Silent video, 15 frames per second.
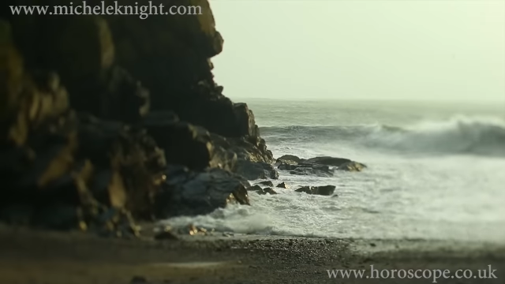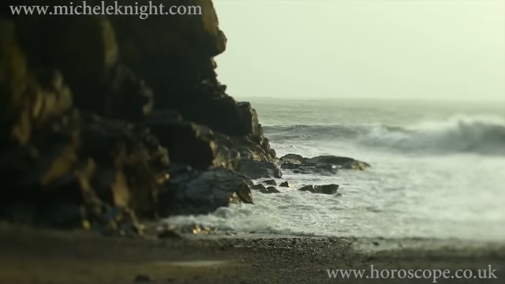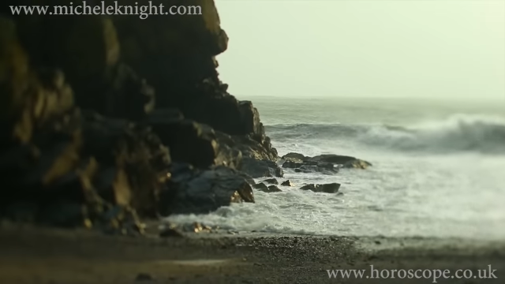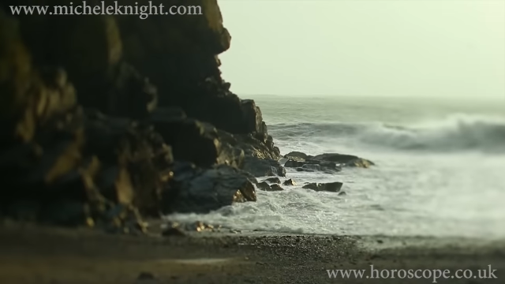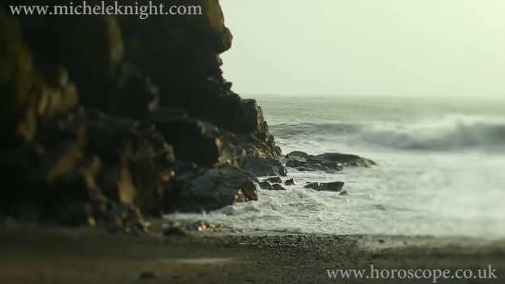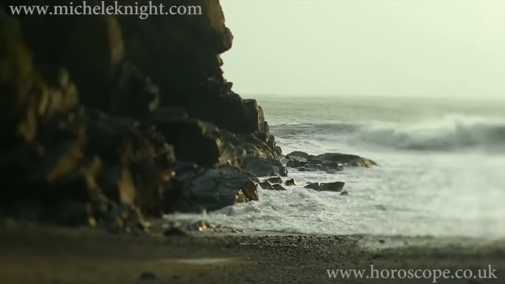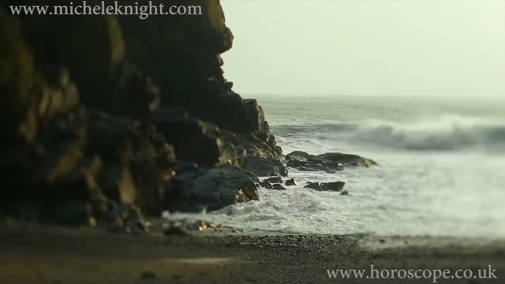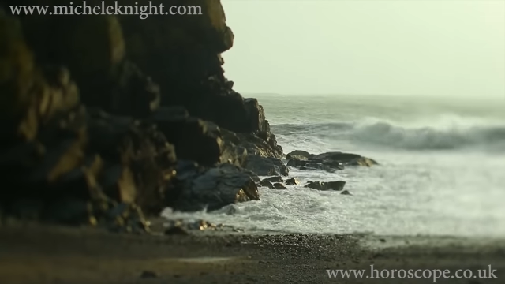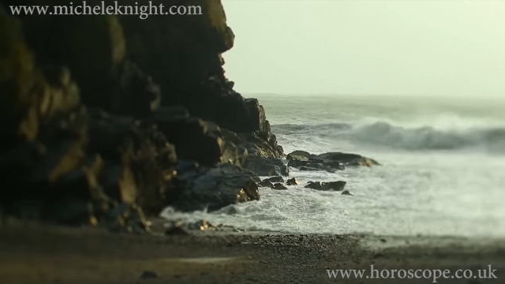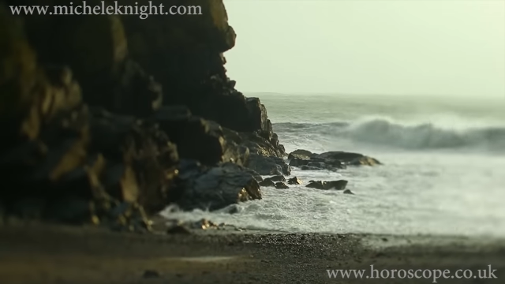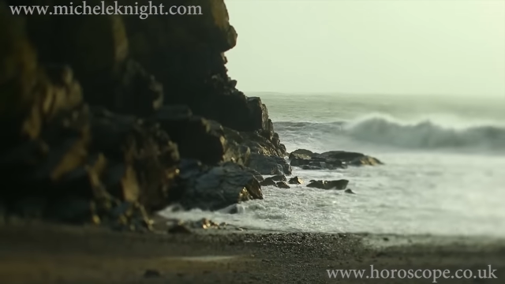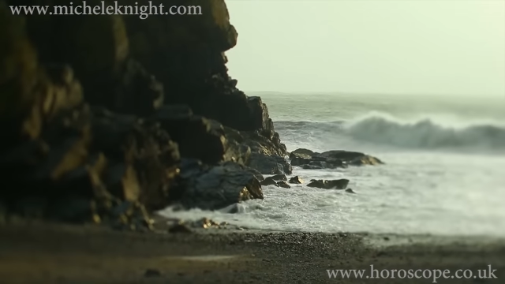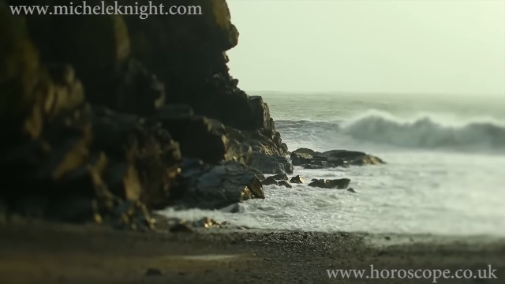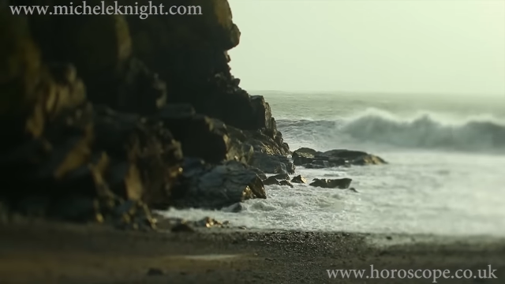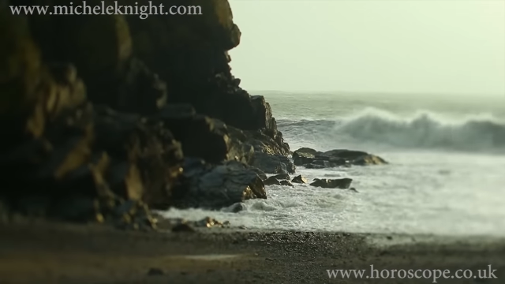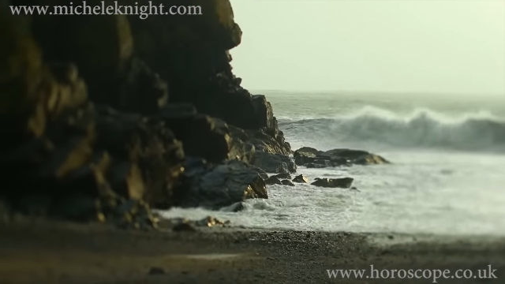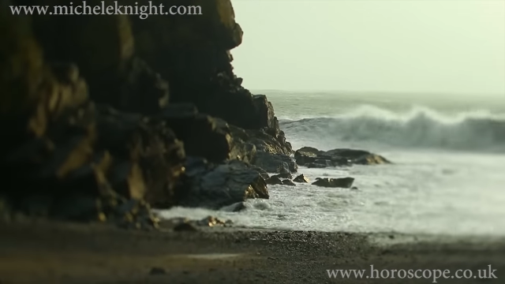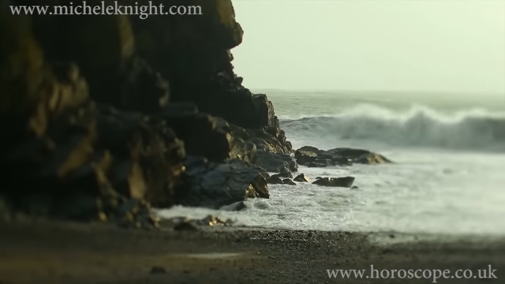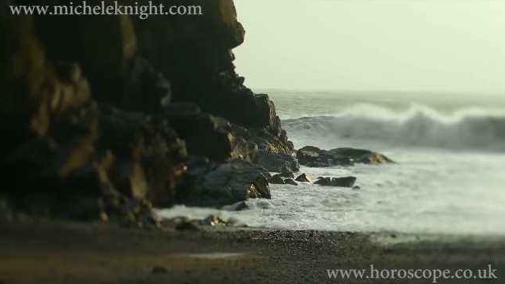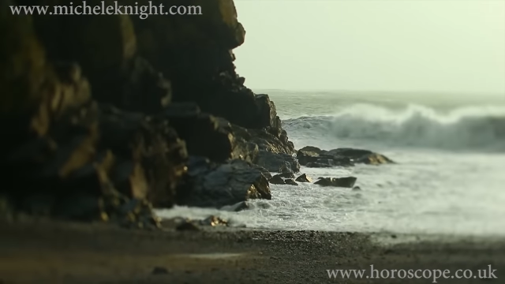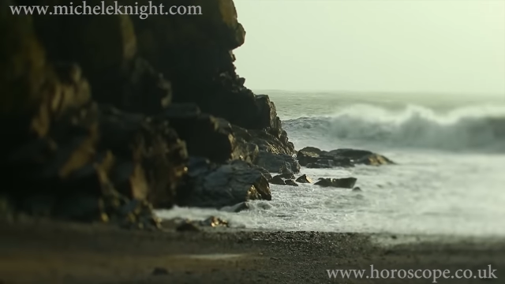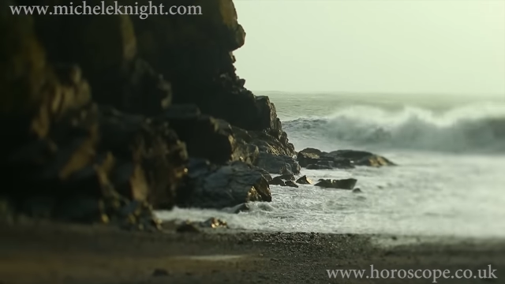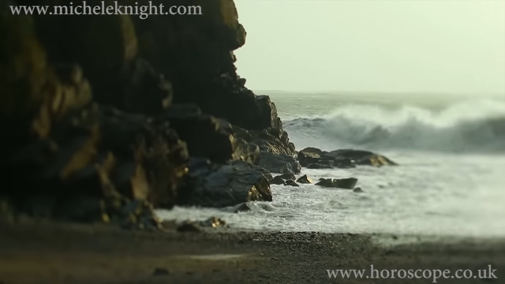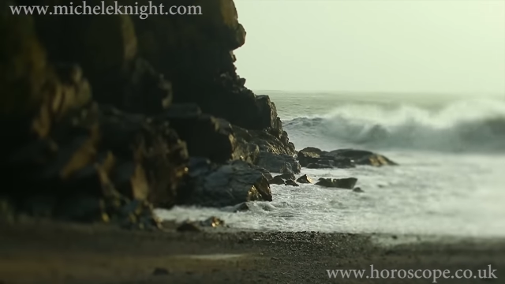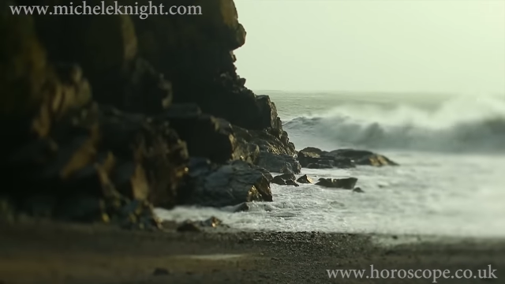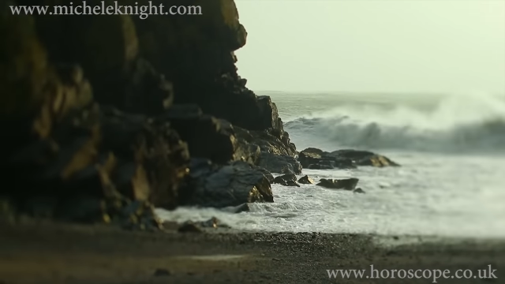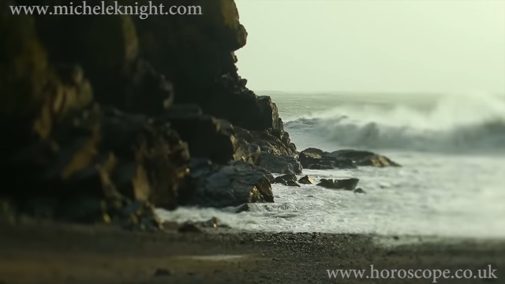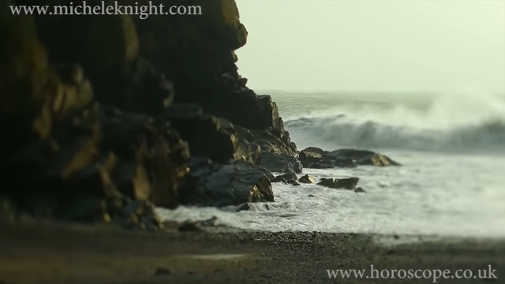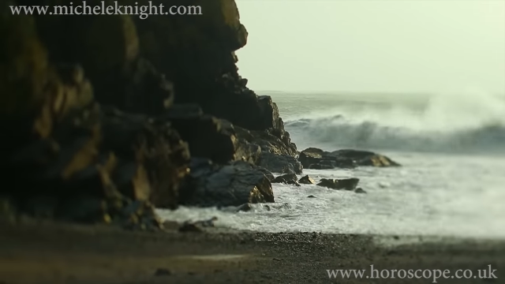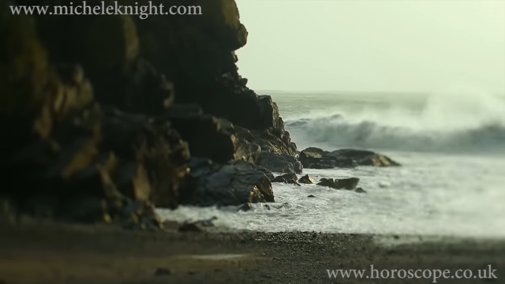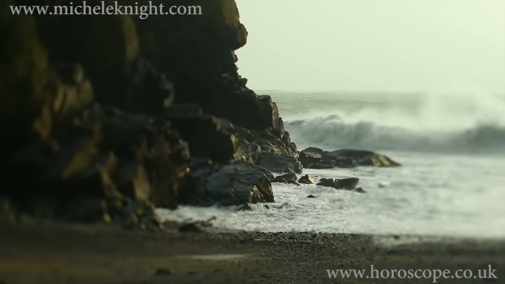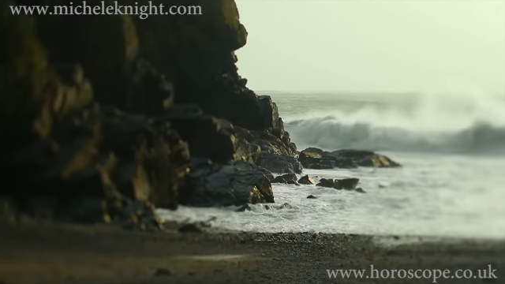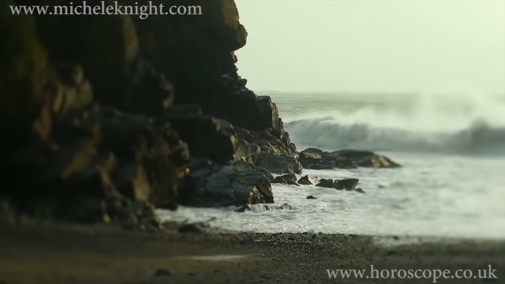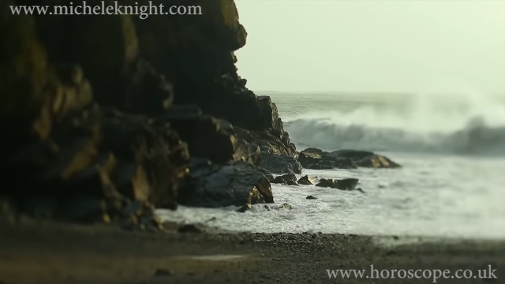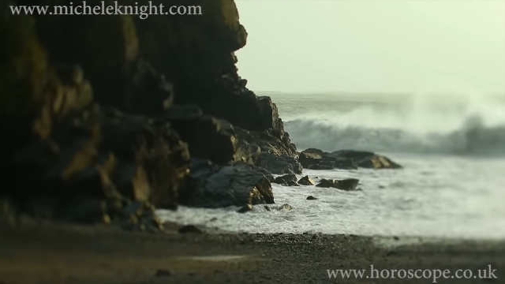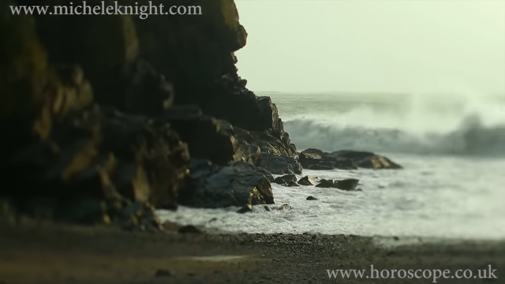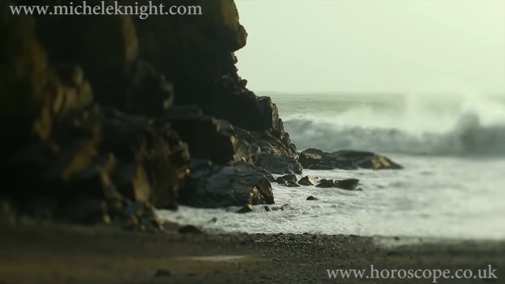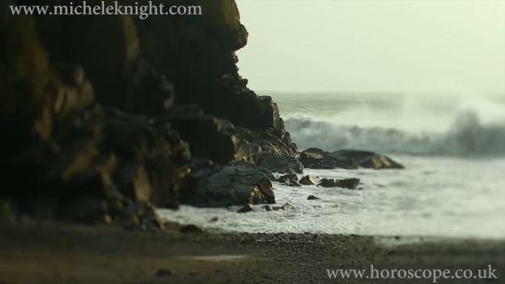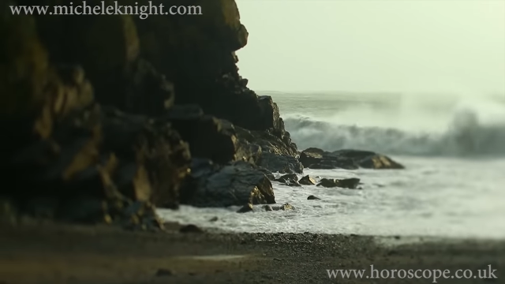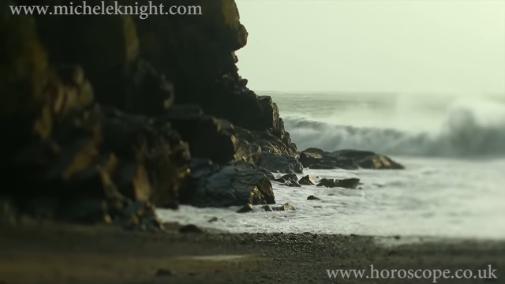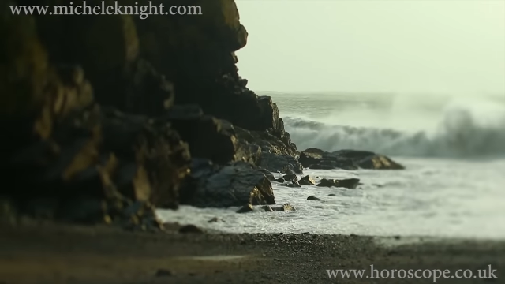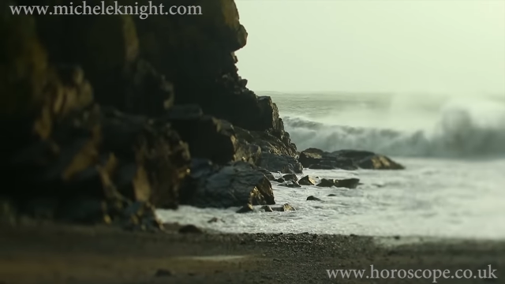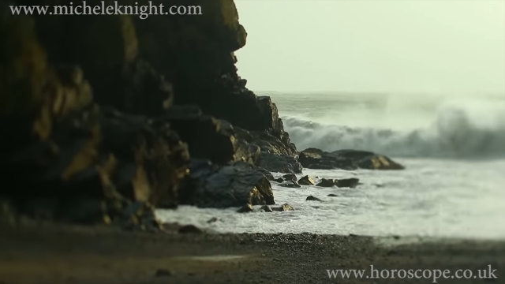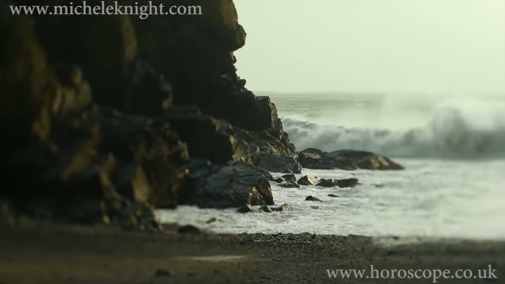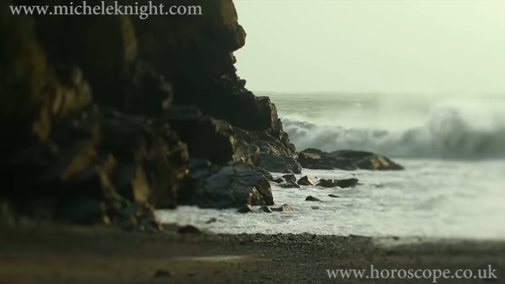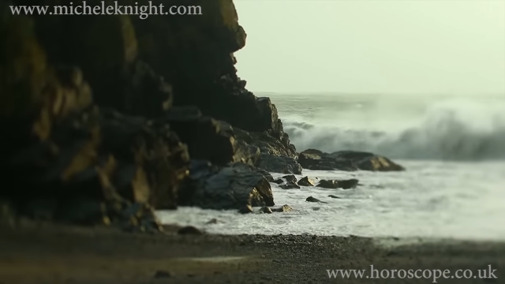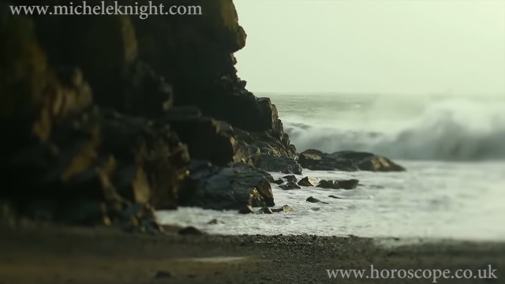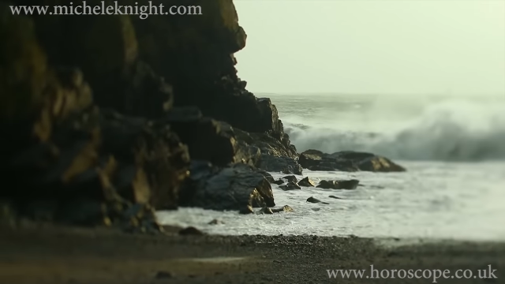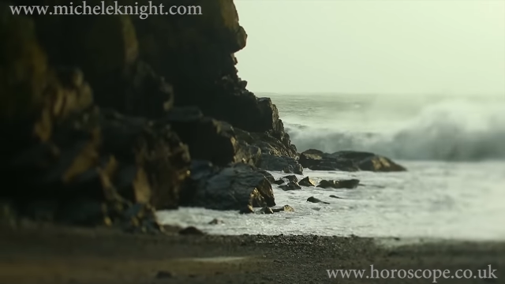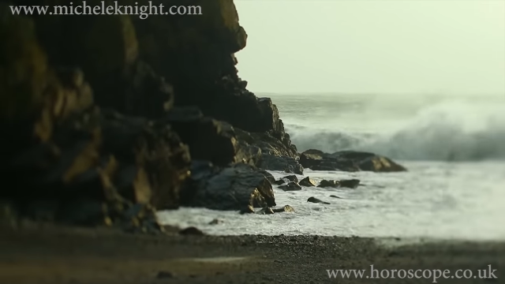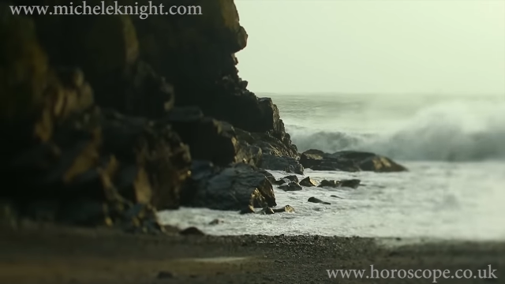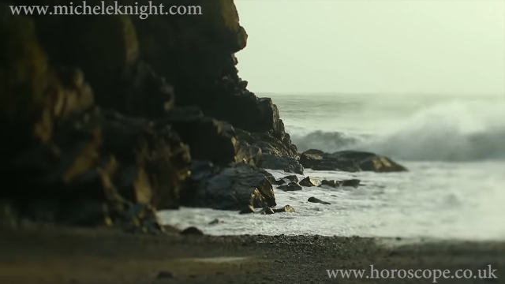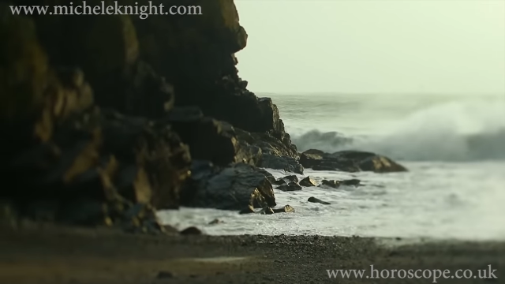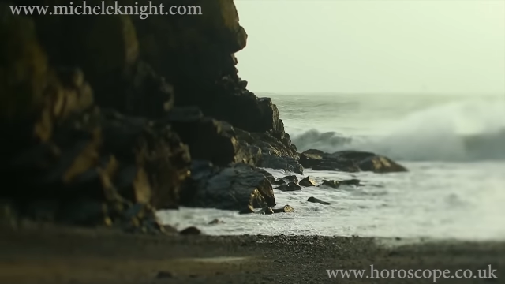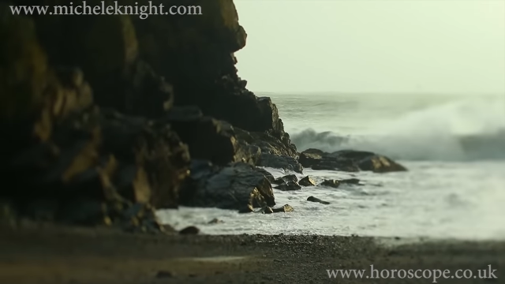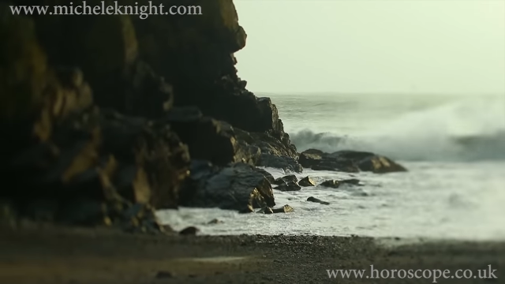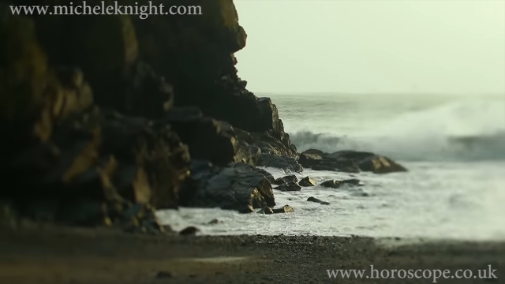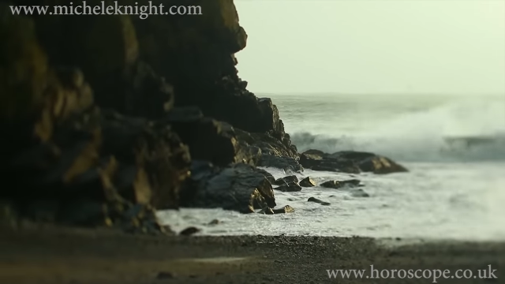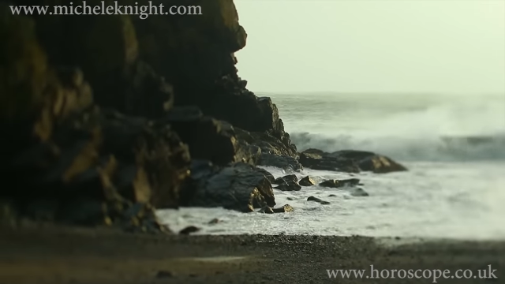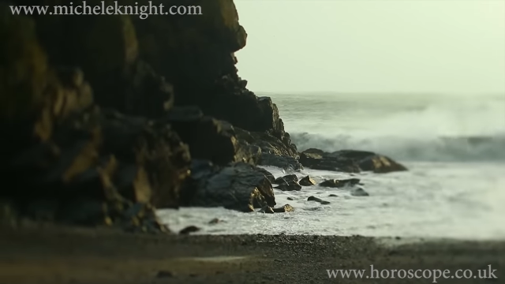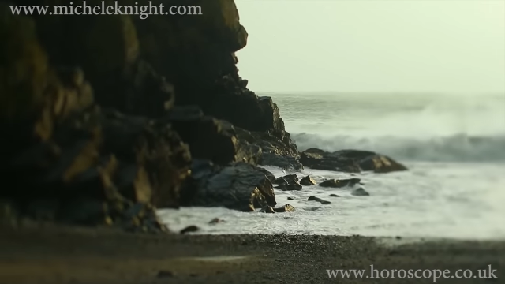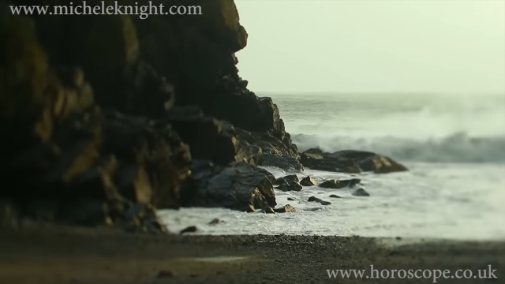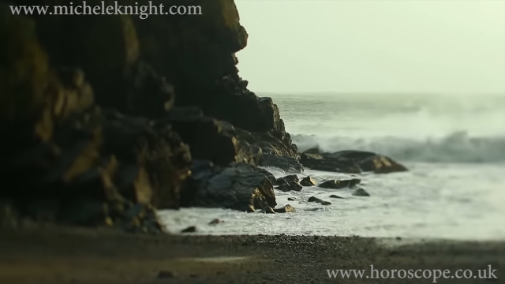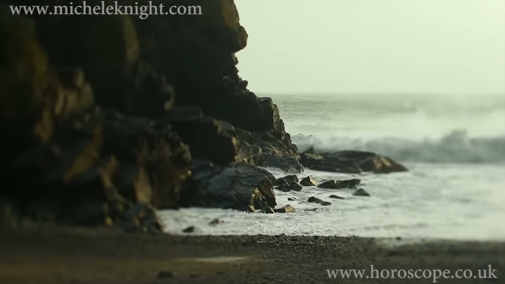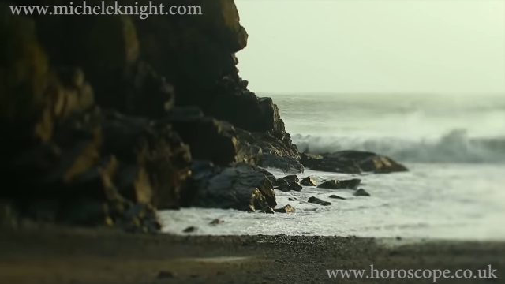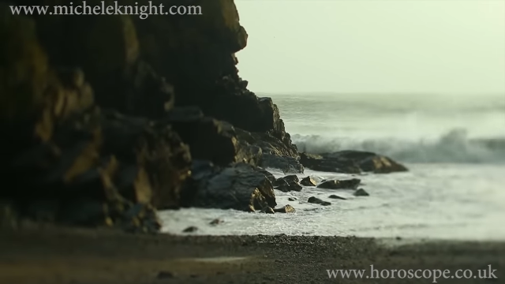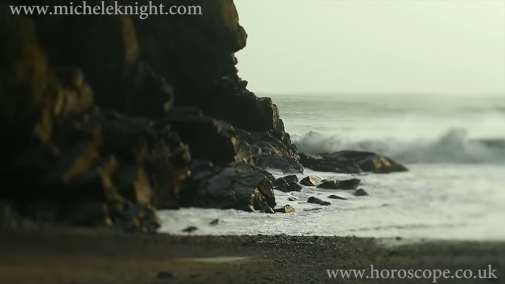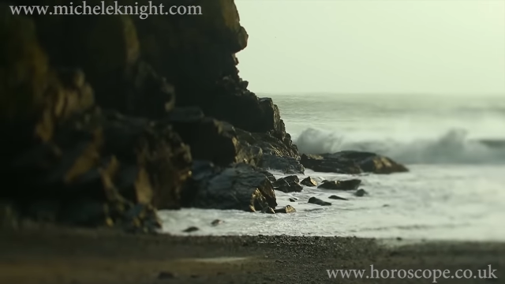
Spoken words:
(no speaker visible)